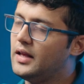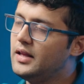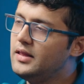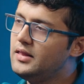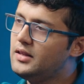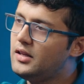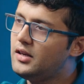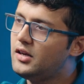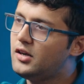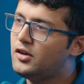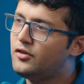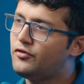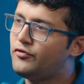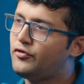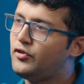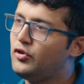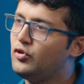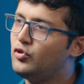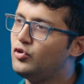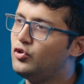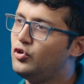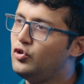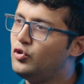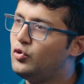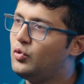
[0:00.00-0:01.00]
Then there are a
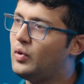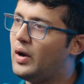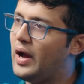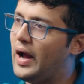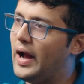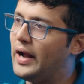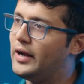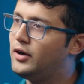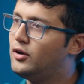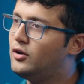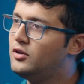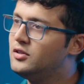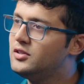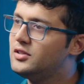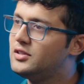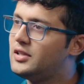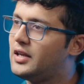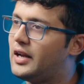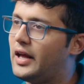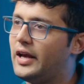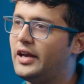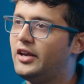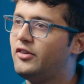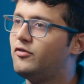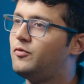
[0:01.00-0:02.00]
few new add-ons
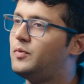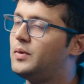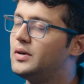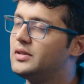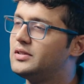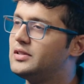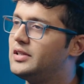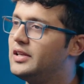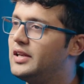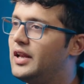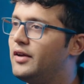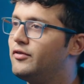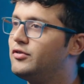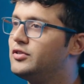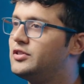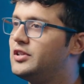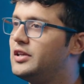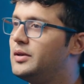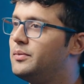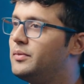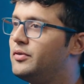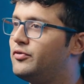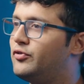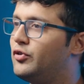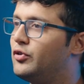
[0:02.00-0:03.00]
that I have personally never
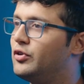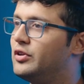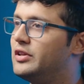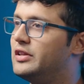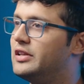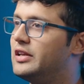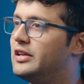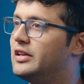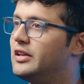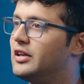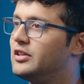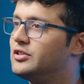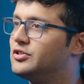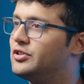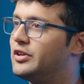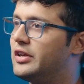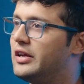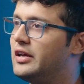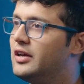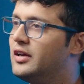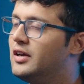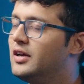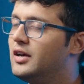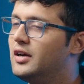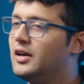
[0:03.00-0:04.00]
seen before in the
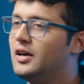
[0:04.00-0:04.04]
industry.